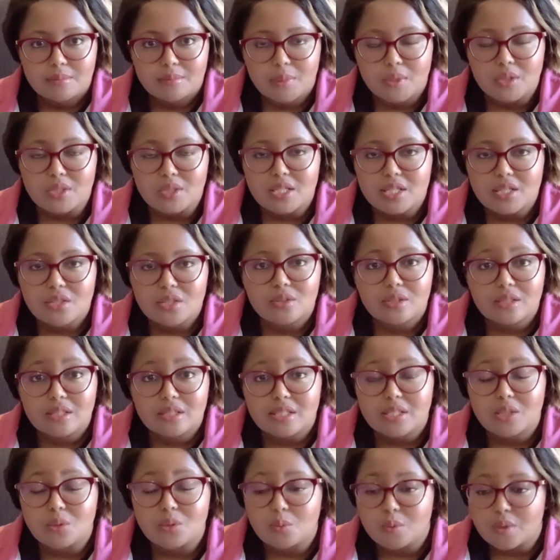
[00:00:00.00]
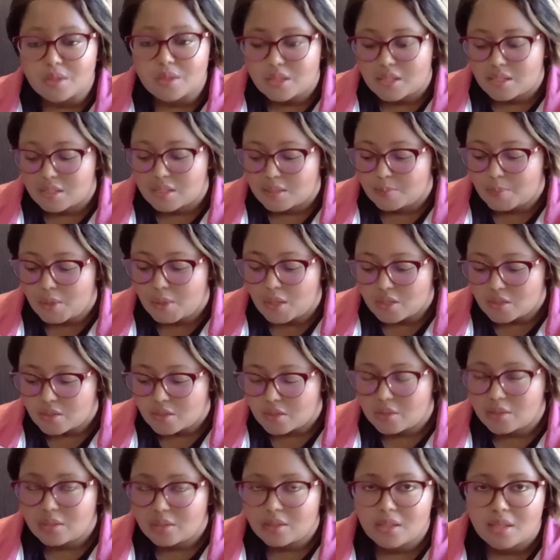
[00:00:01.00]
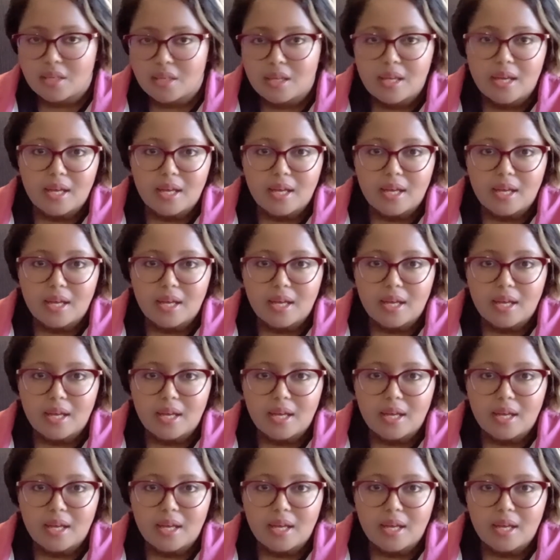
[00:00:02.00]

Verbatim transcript: particularly with this parcel,